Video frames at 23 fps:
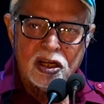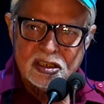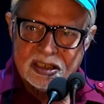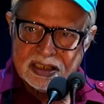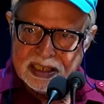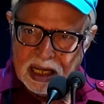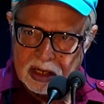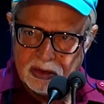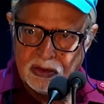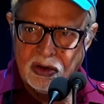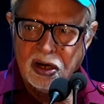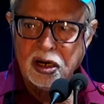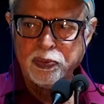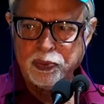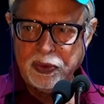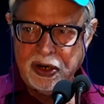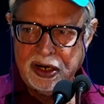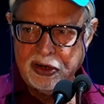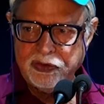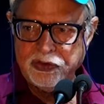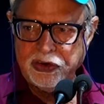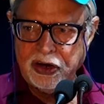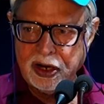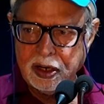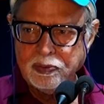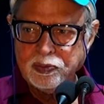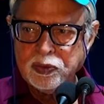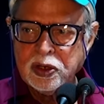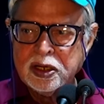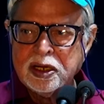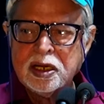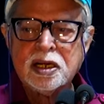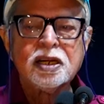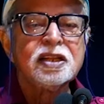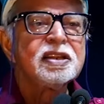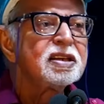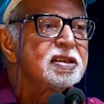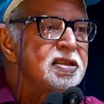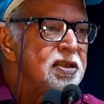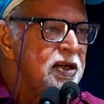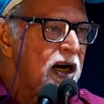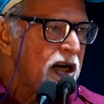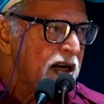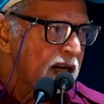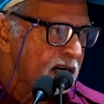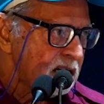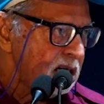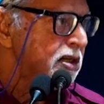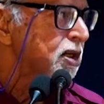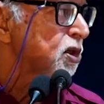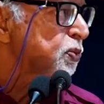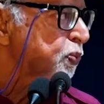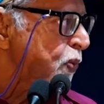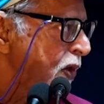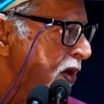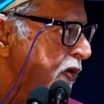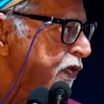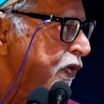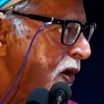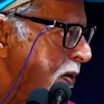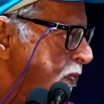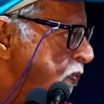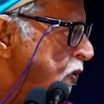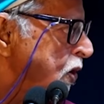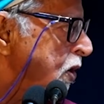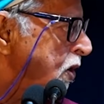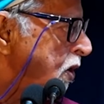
secular platform. This is not a religious platform.